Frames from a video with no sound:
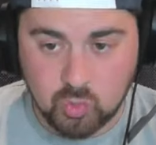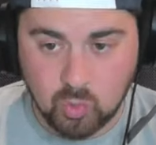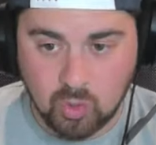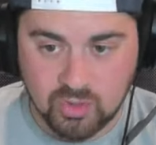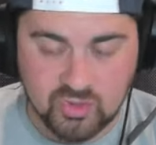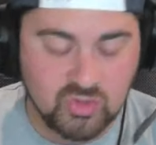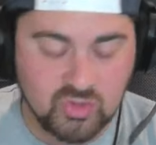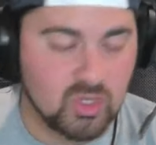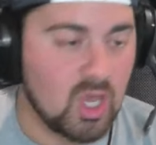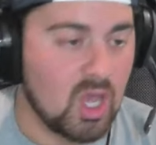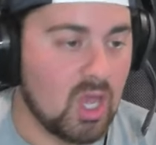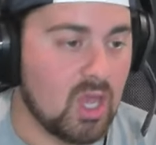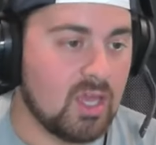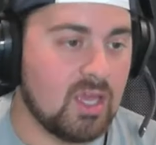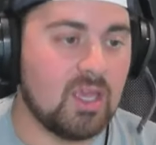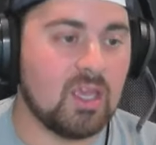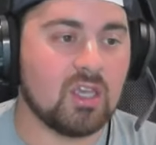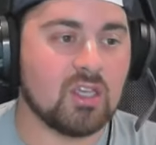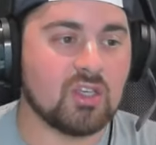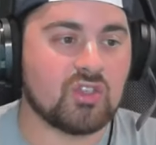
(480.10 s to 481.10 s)
ones.
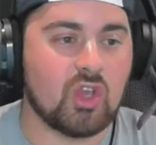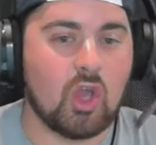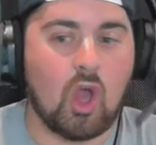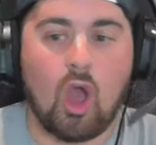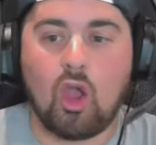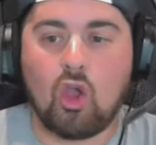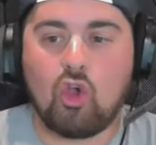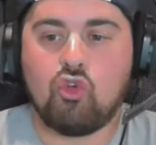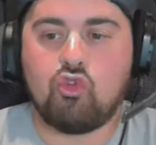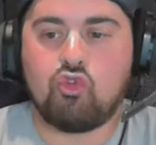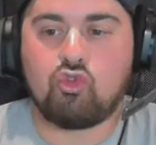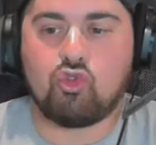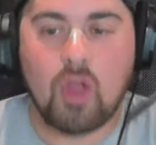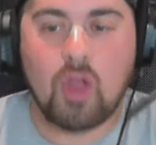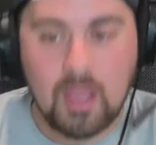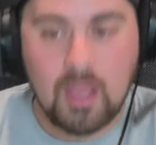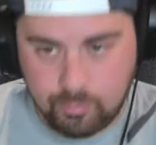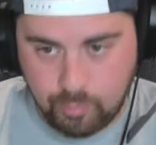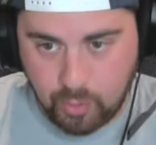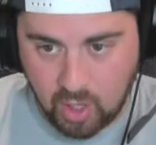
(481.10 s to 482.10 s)
He is a
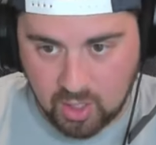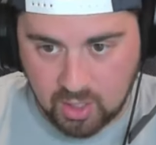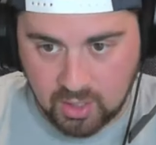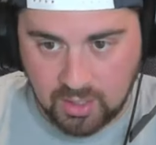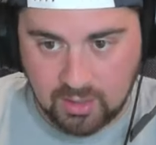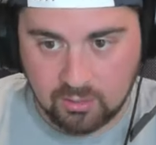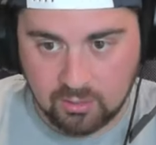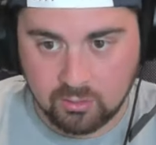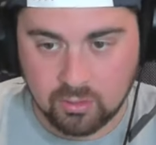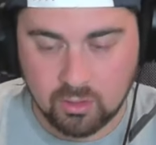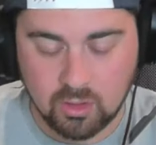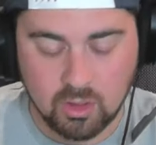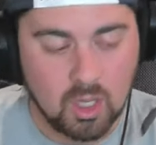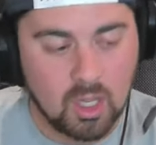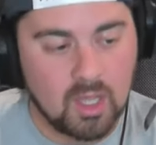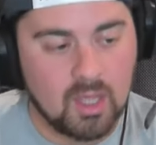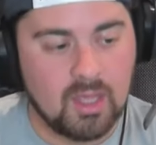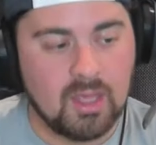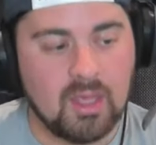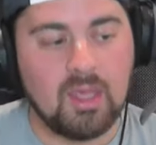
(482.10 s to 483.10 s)
great puck handler.
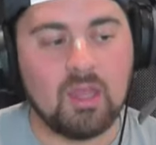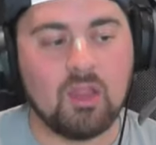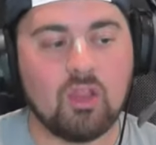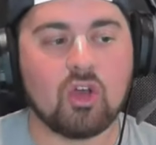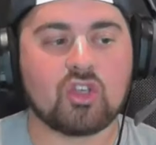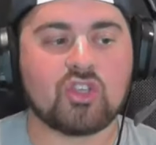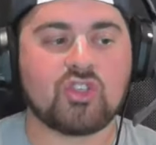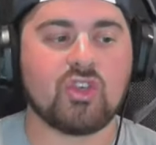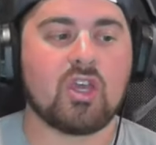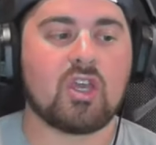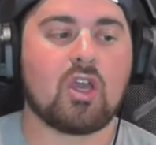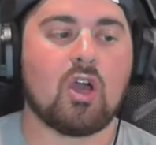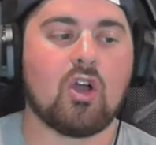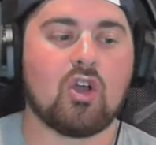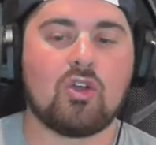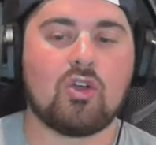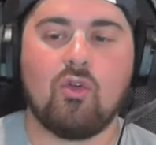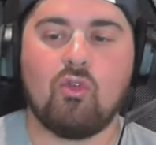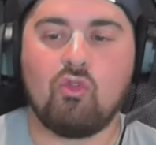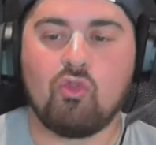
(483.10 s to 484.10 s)
He looks like a
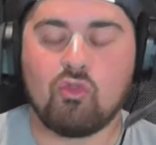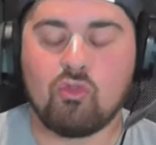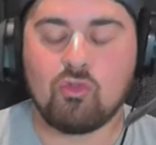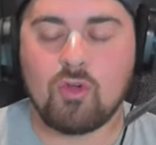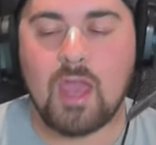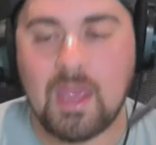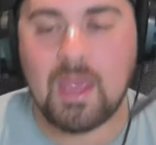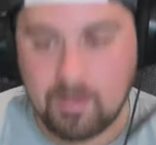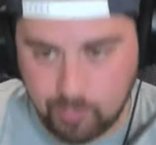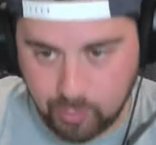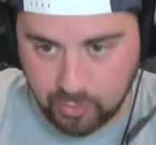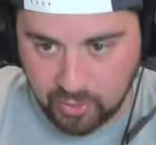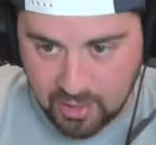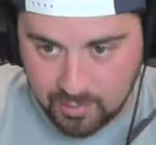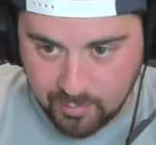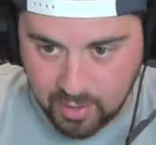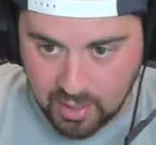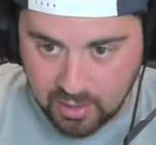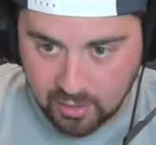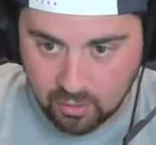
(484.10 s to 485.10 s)
great
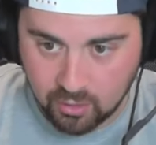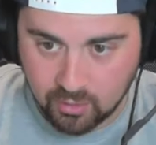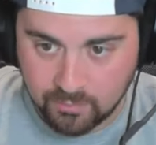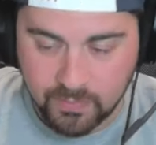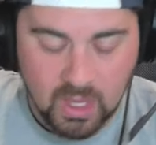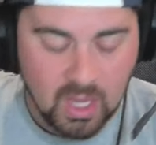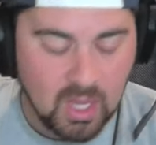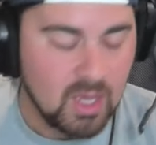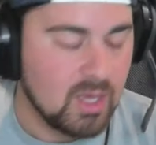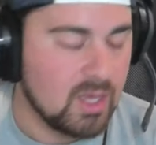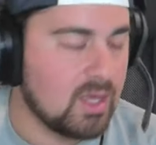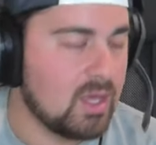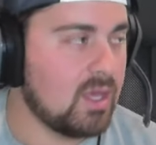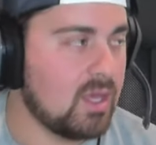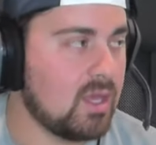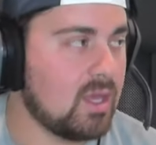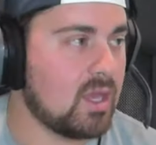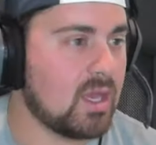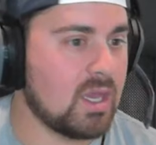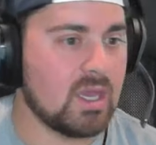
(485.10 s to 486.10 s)
playmaker.
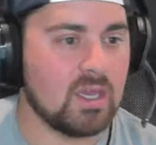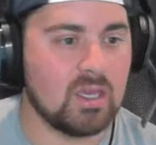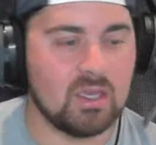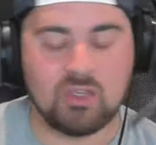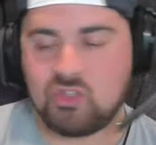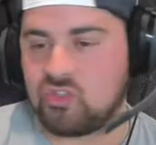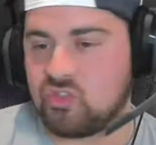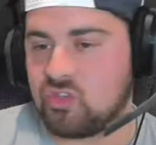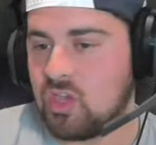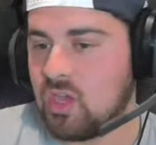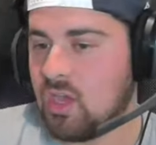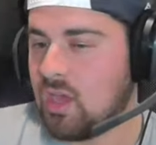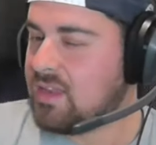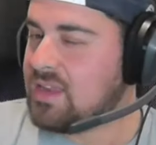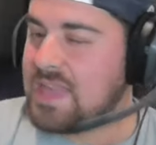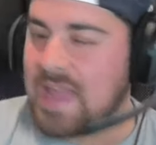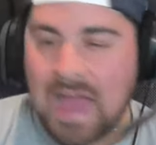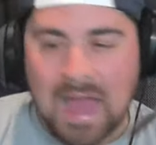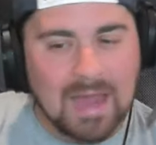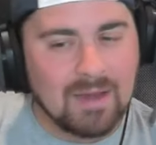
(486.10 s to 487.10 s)
He is
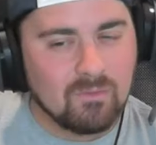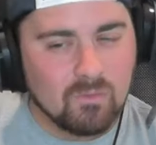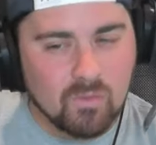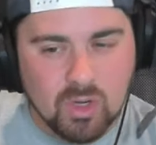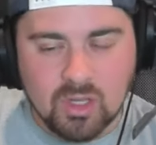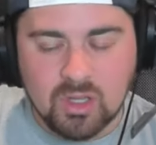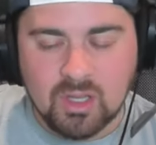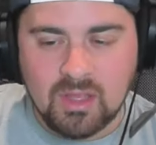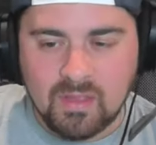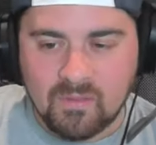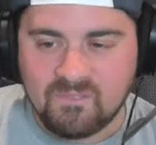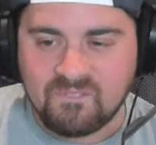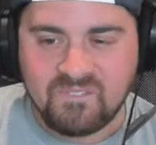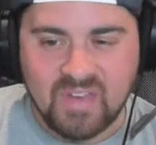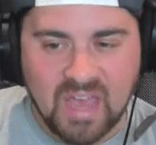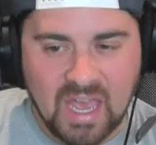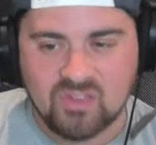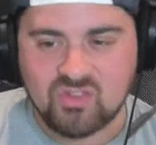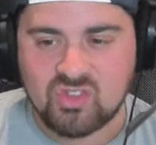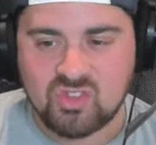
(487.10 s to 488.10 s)
not really the
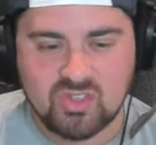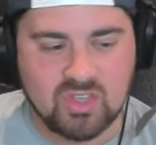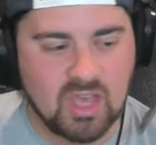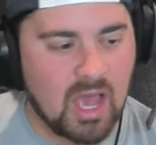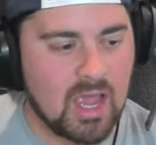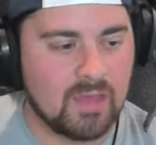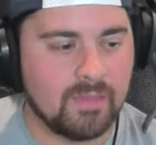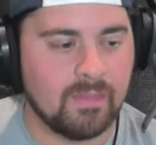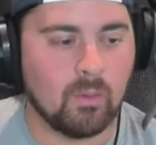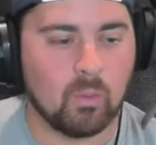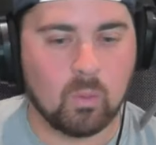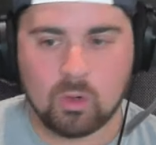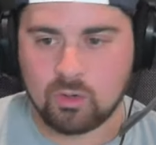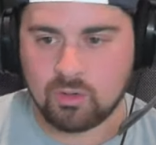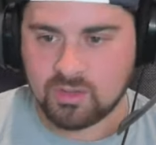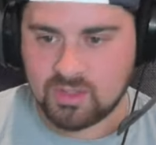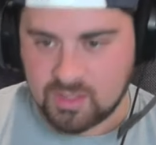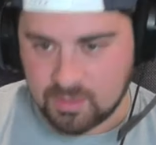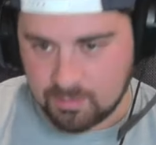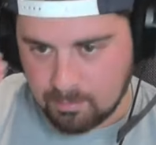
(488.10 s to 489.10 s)
fastest guy in the
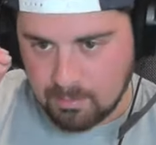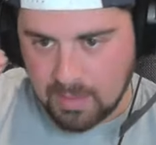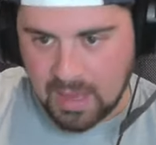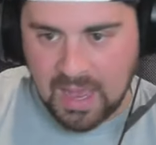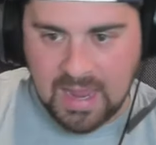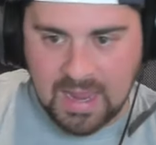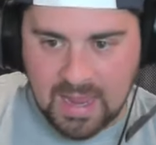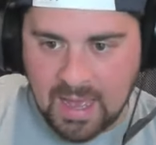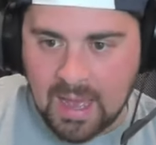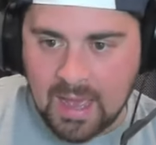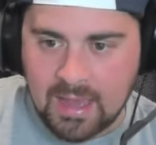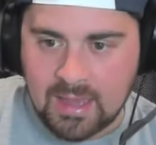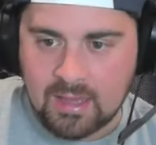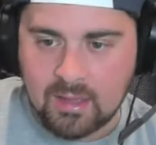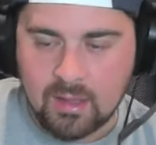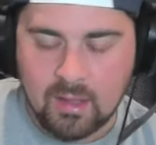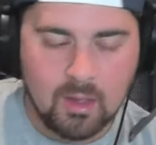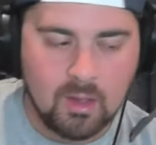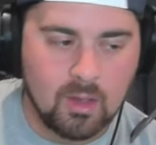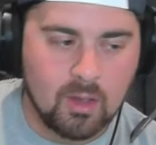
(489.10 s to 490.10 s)
world to my eye,
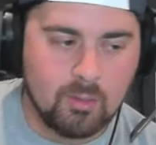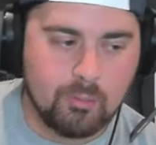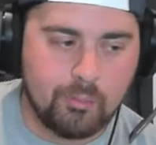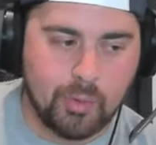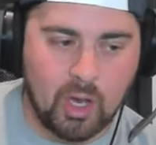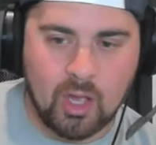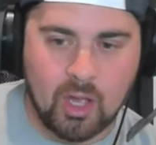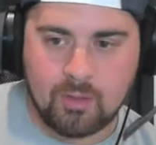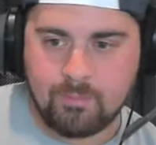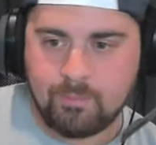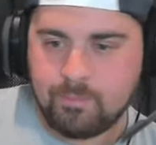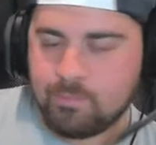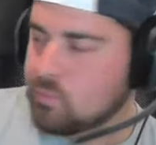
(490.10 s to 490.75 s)
but